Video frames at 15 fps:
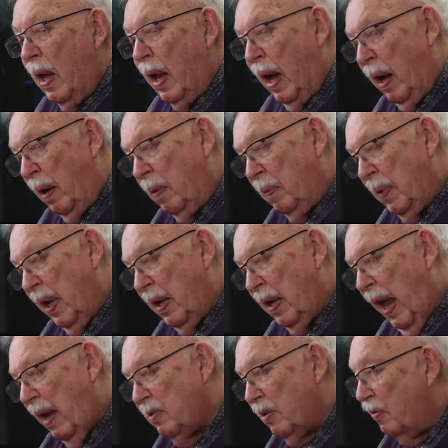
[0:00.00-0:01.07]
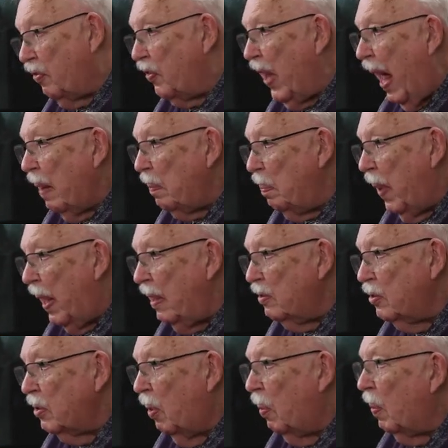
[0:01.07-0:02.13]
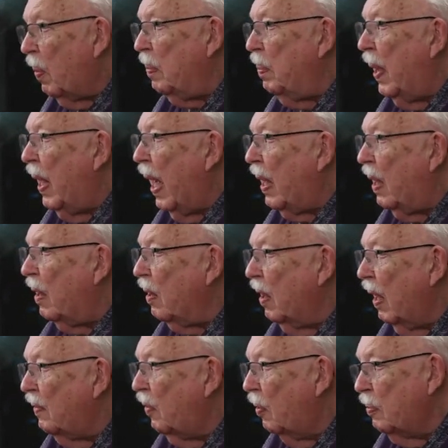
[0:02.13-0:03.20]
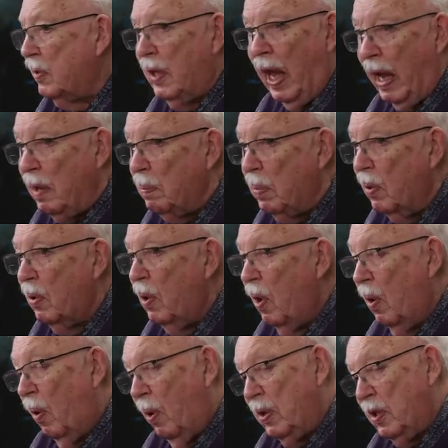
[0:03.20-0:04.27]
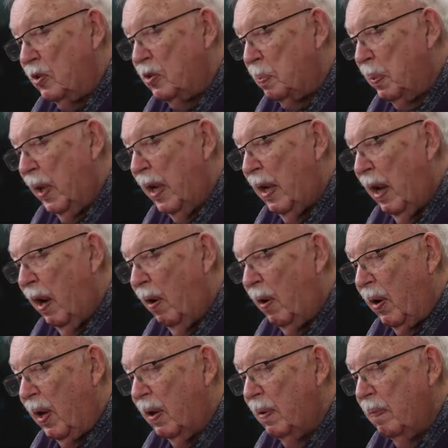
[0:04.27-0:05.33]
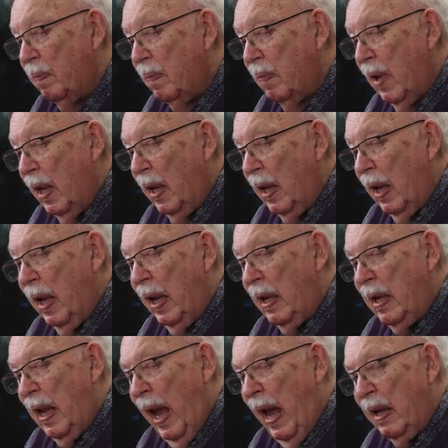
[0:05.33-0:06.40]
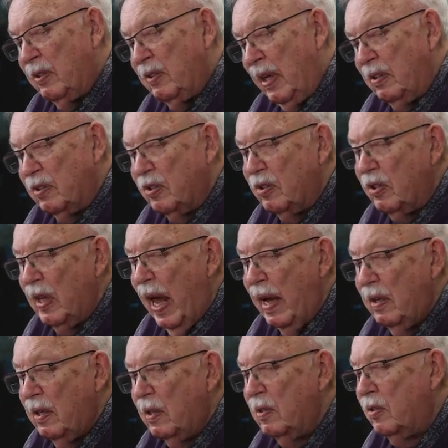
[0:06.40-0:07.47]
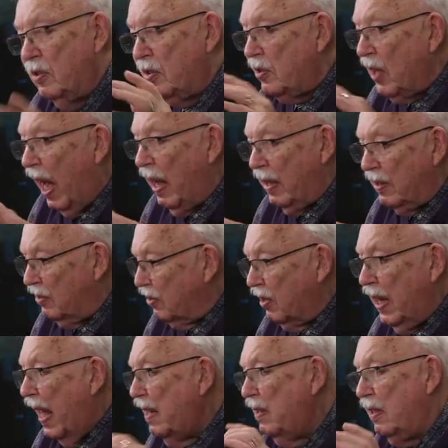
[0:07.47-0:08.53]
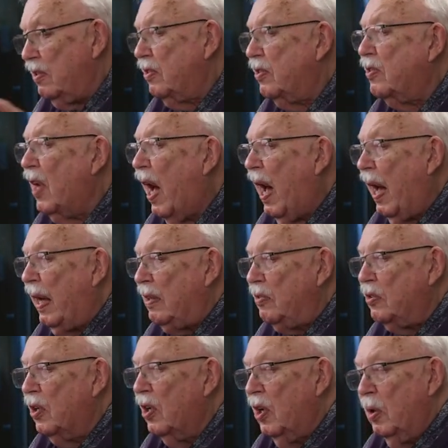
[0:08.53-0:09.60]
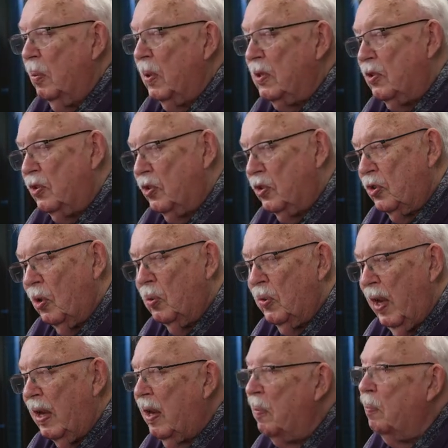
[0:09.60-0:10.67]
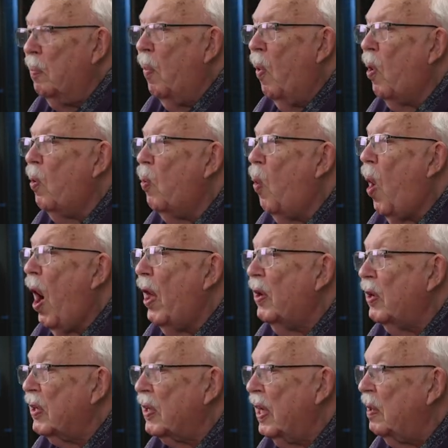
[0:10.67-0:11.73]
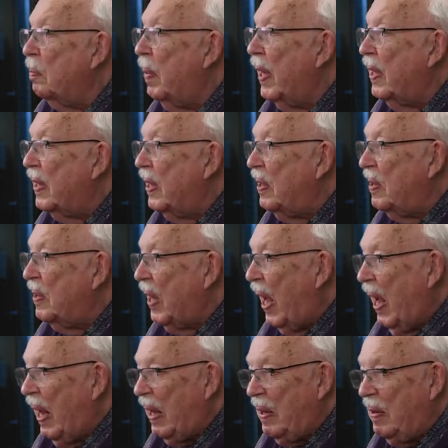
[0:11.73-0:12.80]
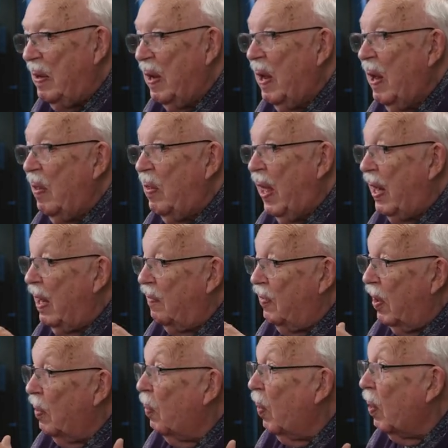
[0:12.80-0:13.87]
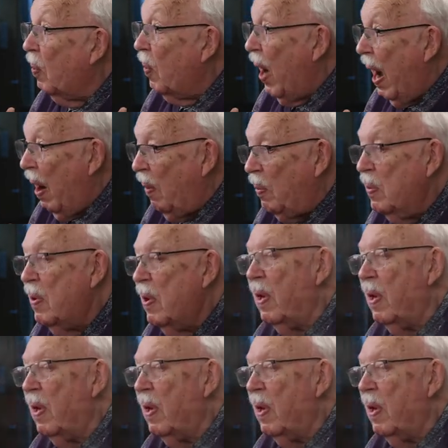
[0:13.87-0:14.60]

It has a flat base, so it would be on a level table or display area. It has a slanted sides, which show that more water can be contained than if it were round.